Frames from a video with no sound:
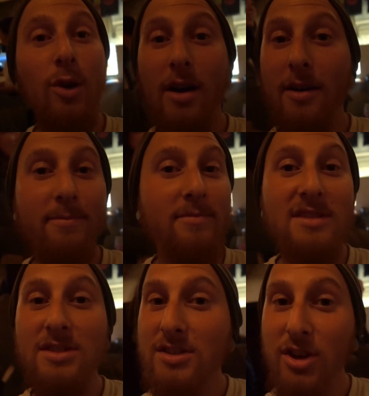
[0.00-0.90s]
So
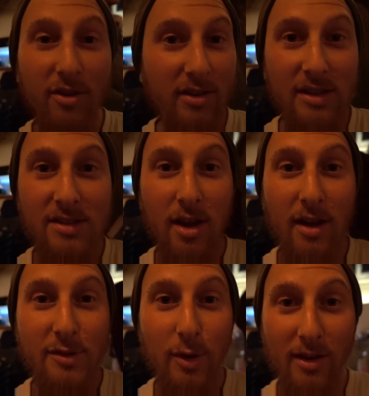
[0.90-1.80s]
I'm turning this
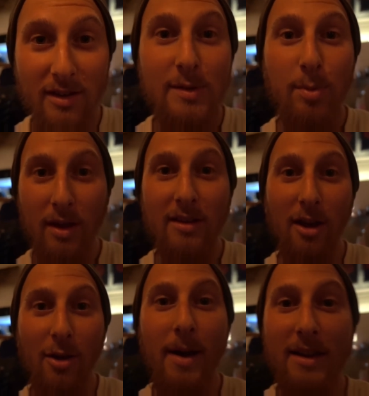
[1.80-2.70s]
off so I can spend
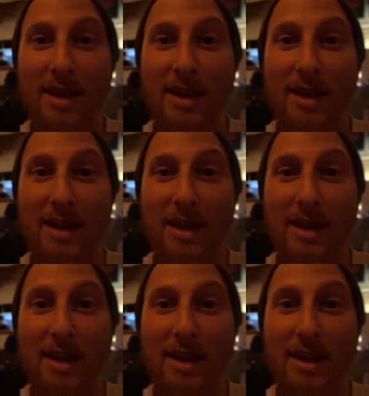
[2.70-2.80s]
all my